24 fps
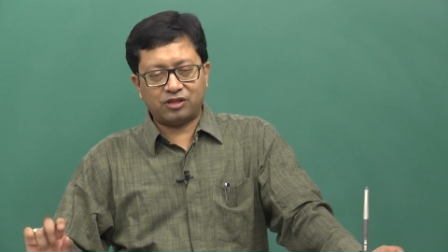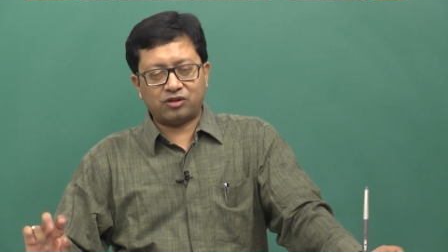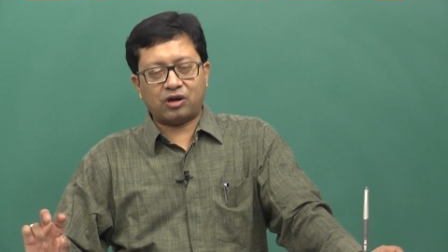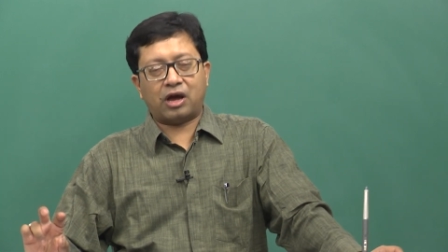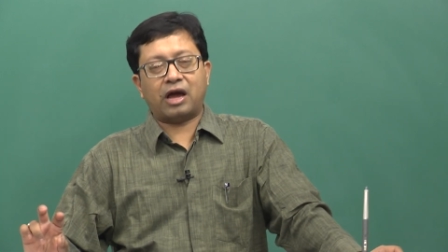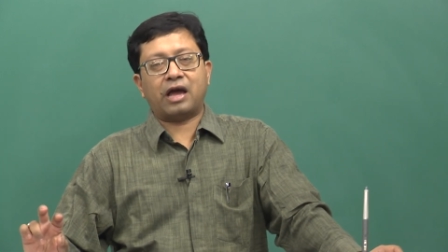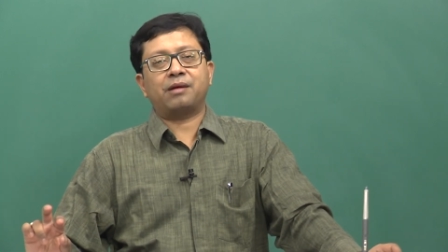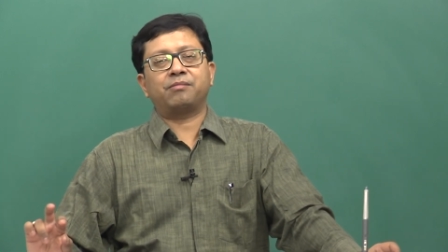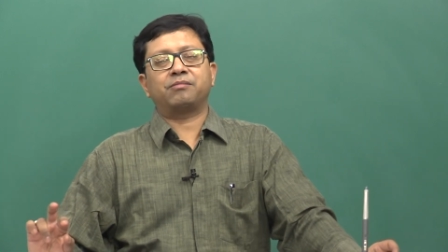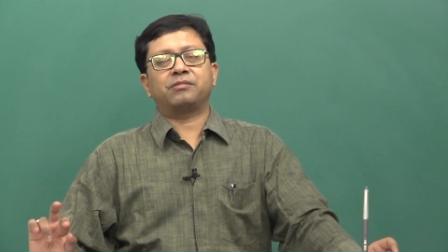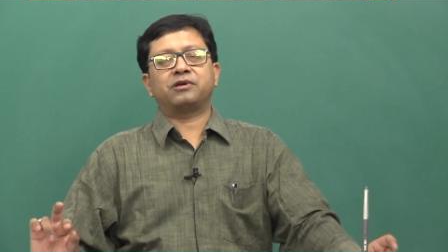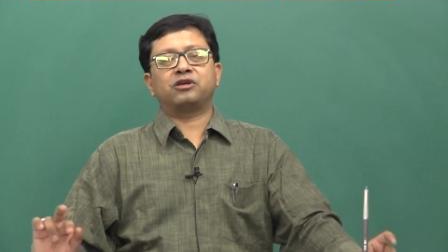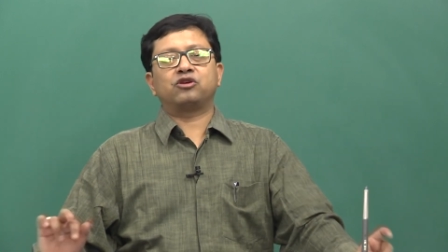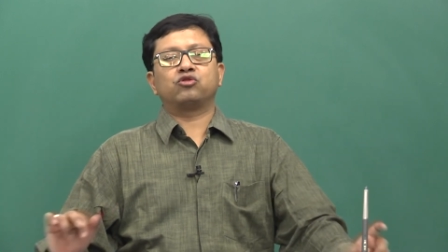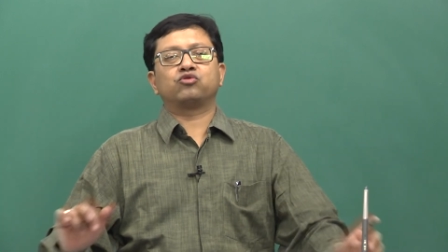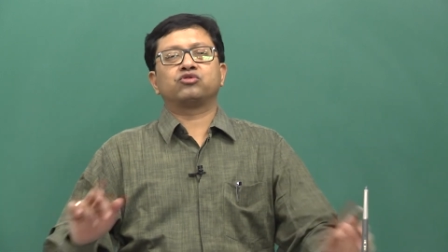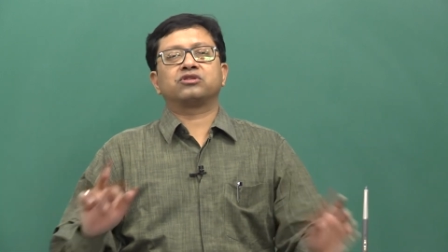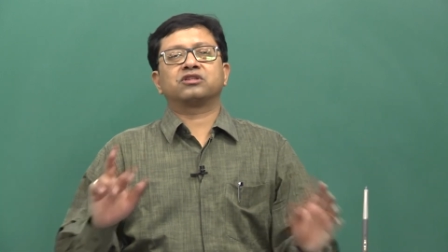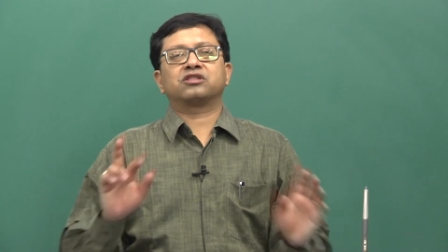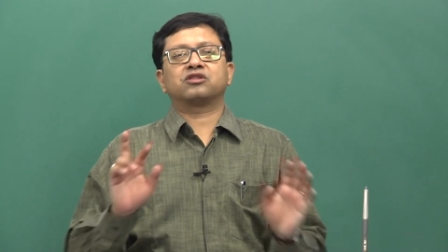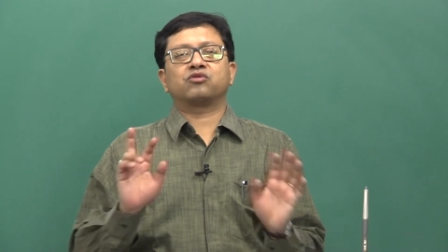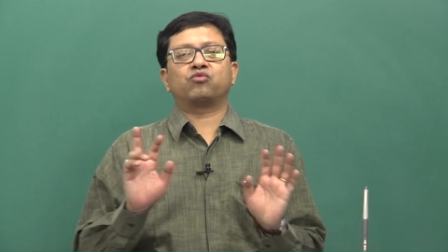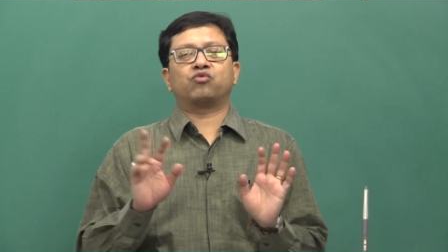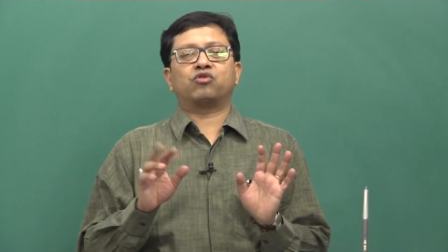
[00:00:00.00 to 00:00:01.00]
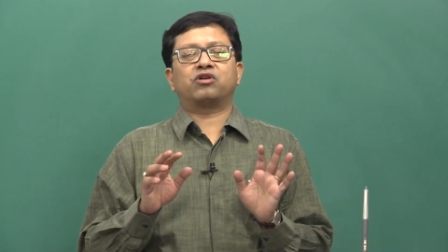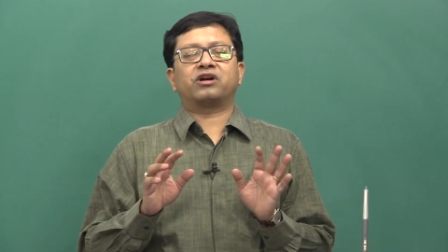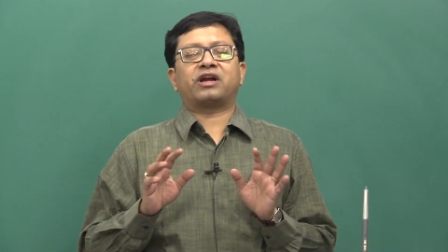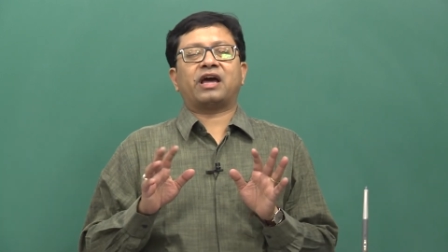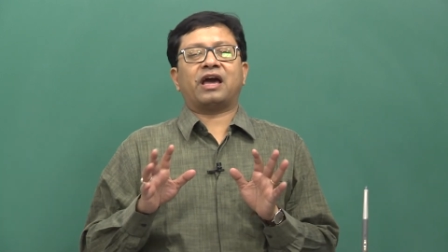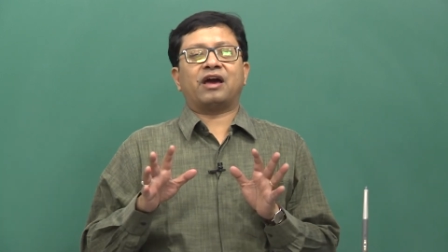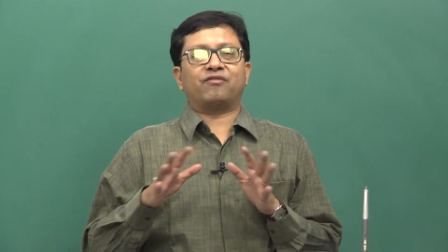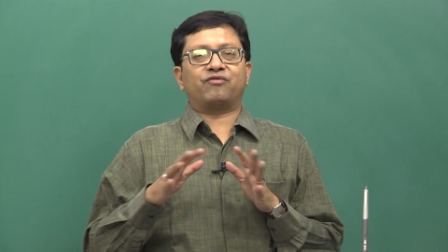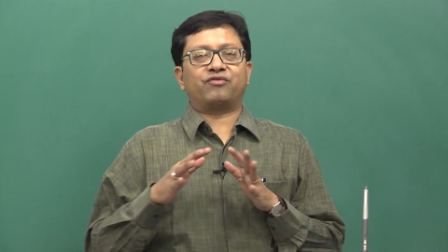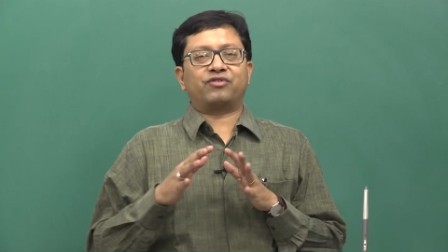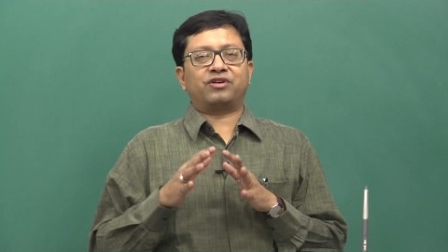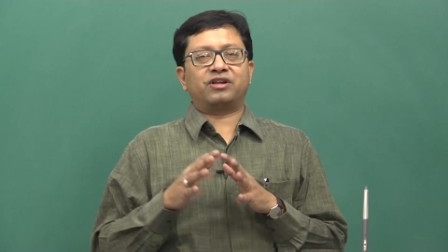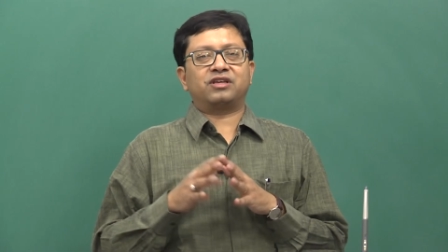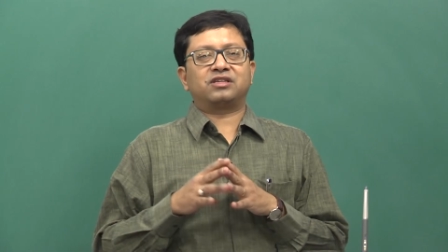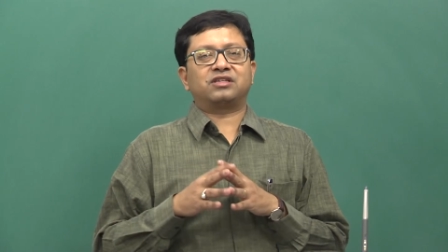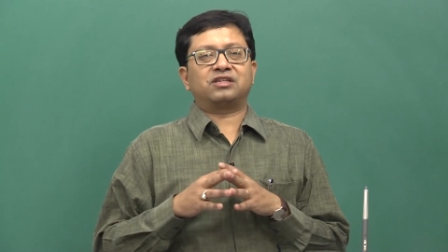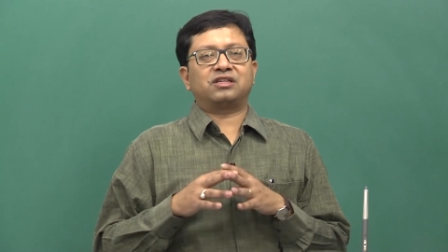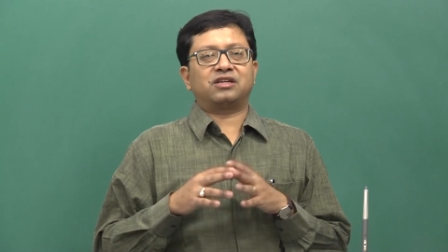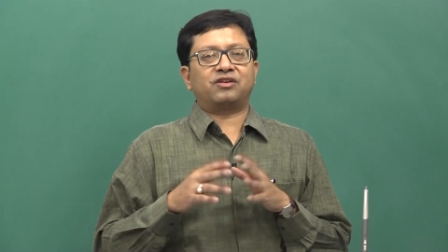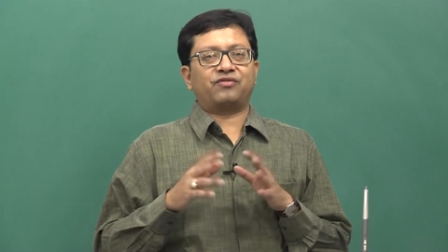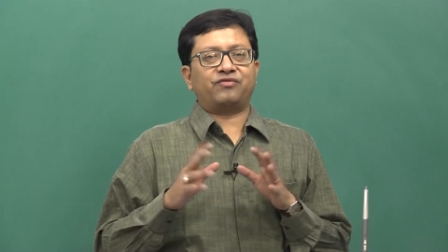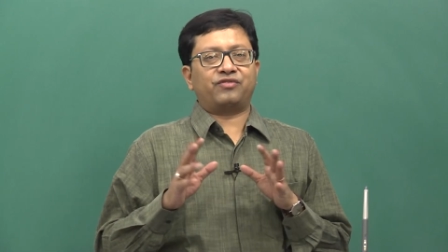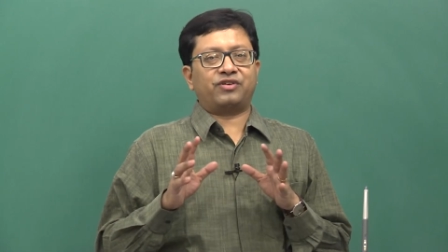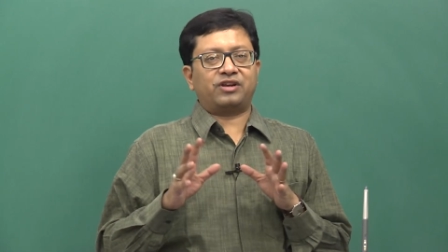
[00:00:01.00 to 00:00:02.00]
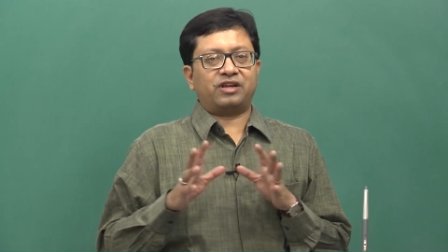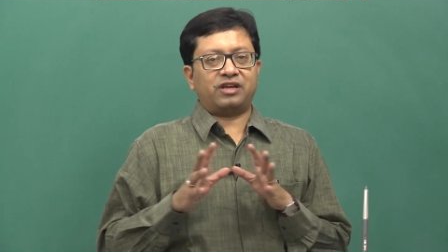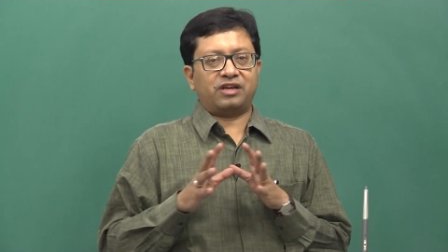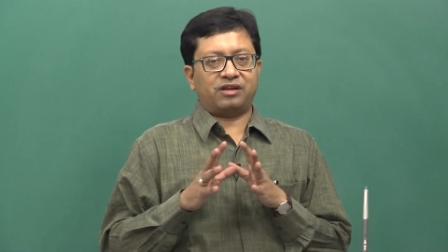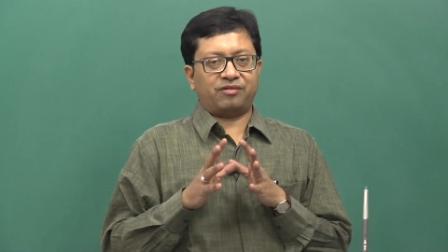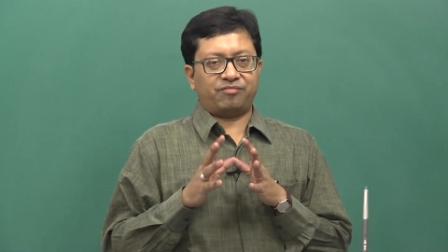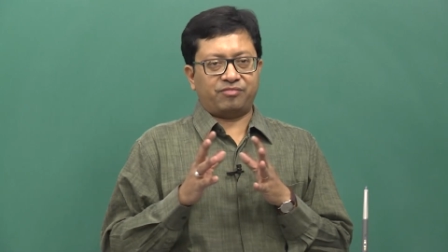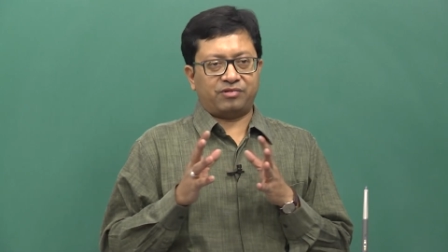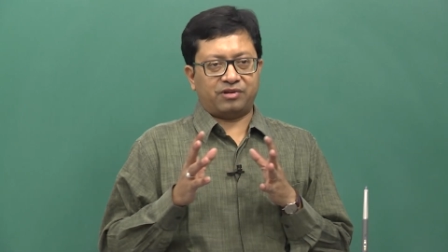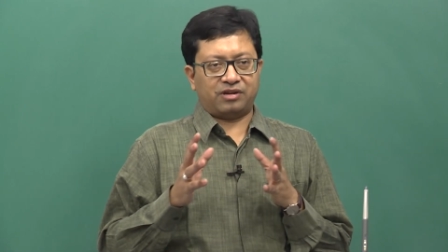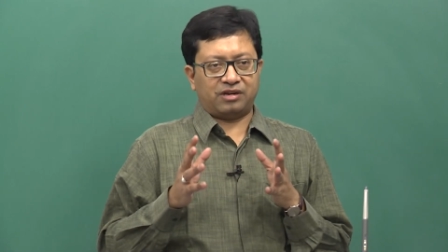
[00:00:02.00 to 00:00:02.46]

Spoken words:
I am using the word average in a very